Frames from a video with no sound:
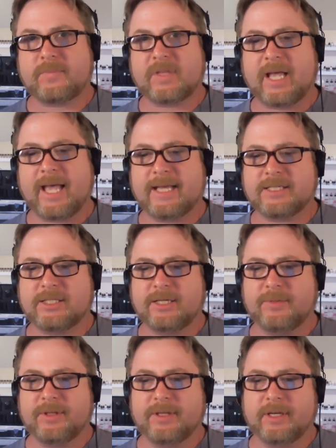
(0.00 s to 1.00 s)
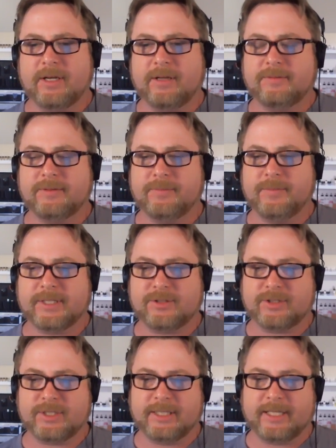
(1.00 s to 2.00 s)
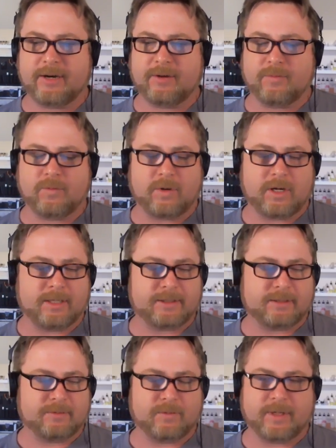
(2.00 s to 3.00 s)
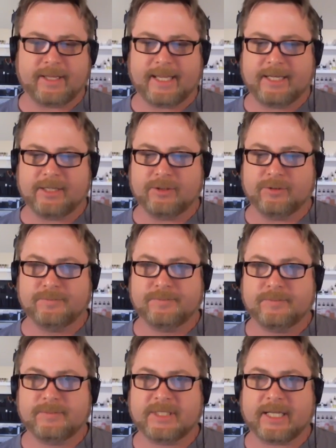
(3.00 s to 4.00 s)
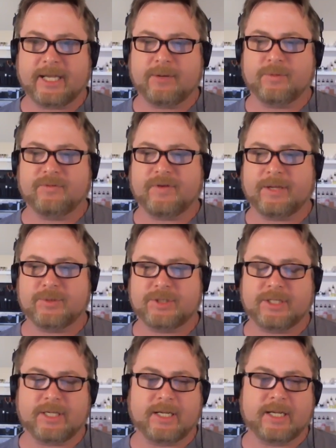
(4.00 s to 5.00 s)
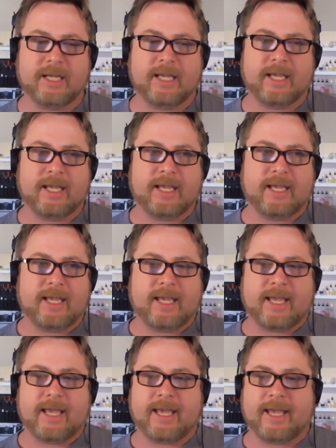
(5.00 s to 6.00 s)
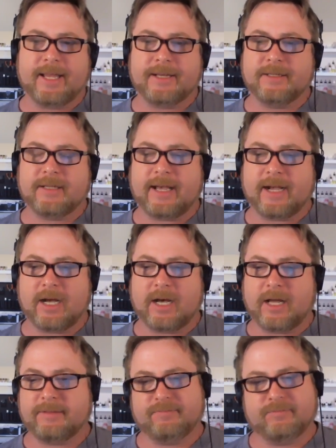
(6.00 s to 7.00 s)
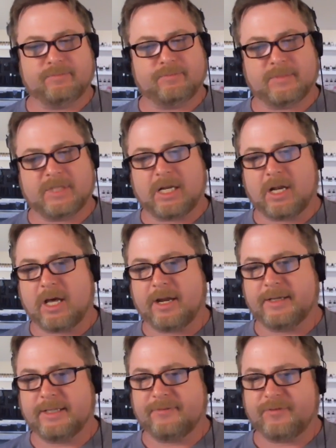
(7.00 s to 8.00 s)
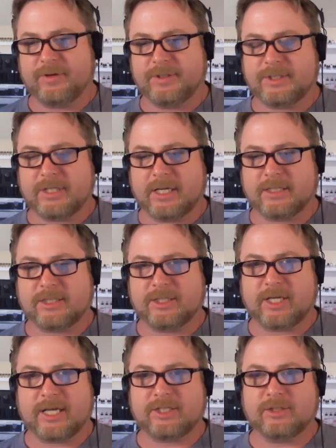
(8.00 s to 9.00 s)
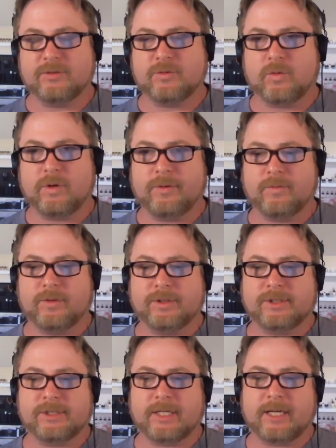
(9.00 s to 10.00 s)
asked some of the mixers in there what they do to help with Vapor's Tongue. And I got a lot of different suggestions. One was,